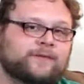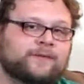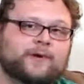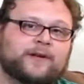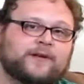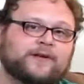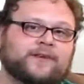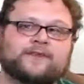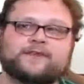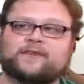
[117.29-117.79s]
it
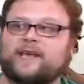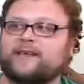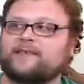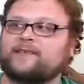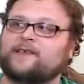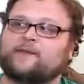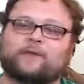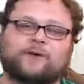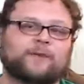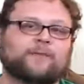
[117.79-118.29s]
punishes
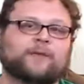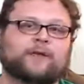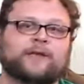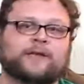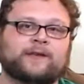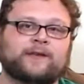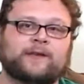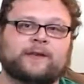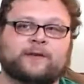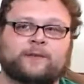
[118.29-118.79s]
decks that want to
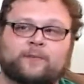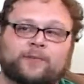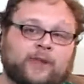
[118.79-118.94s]
play, you know,